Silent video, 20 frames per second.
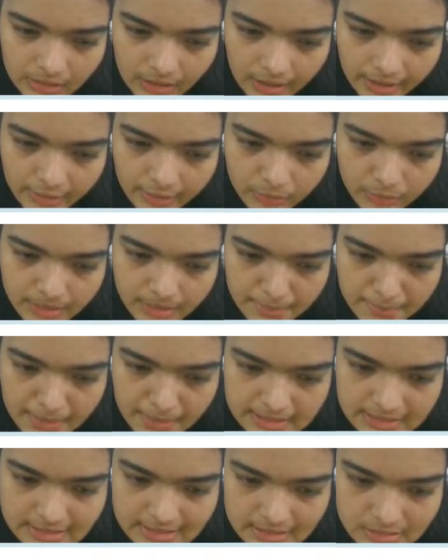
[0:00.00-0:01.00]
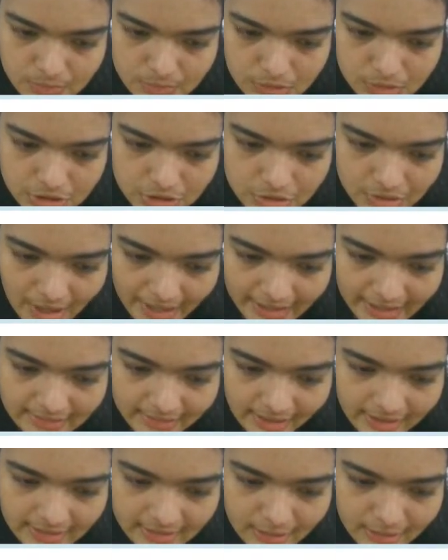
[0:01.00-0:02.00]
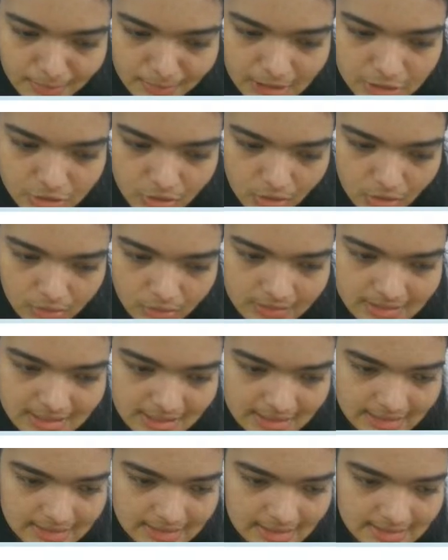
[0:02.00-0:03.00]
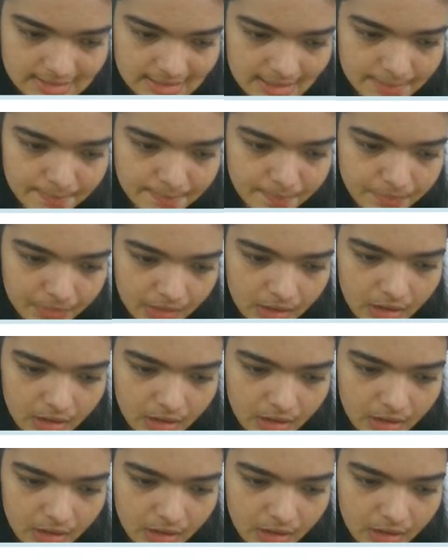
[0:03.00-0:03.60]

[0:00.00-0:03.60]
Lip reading: I hope that makes sense. We'll just drag it right here, make sure all the settings are same,